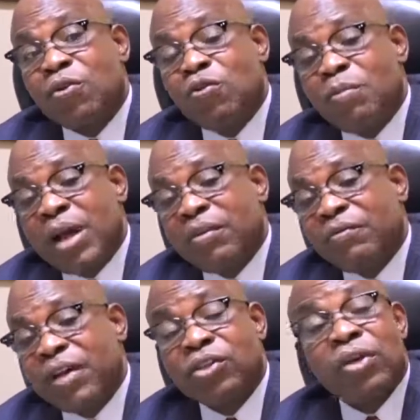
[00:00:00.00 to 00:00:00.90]
we
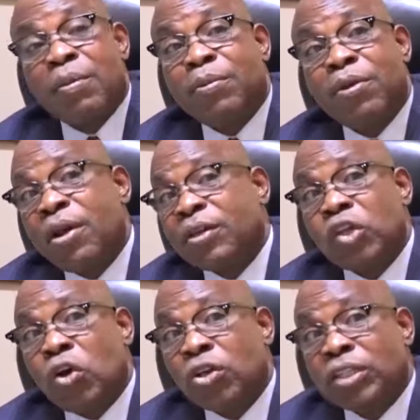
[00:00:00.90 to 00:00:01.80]
manufacture our product,
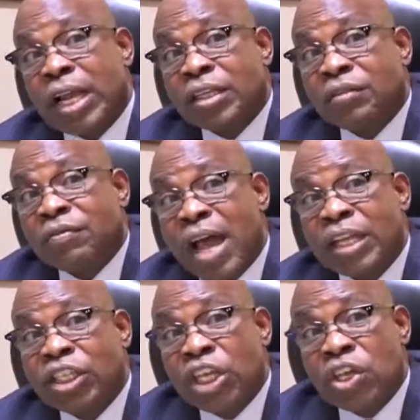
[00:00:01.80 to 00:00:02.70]
they all satisfy
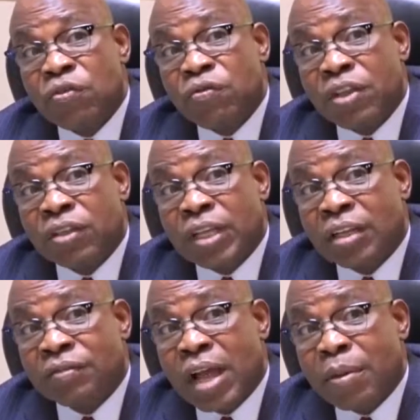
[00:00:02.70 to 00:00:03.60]
TUV
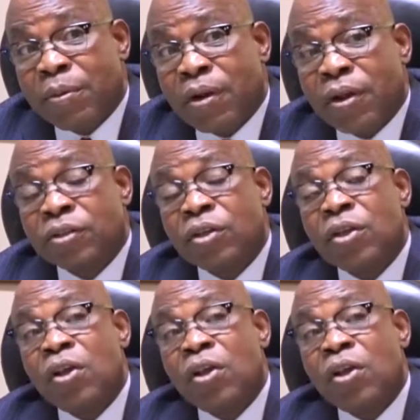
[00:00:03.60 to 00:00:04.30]
certified products,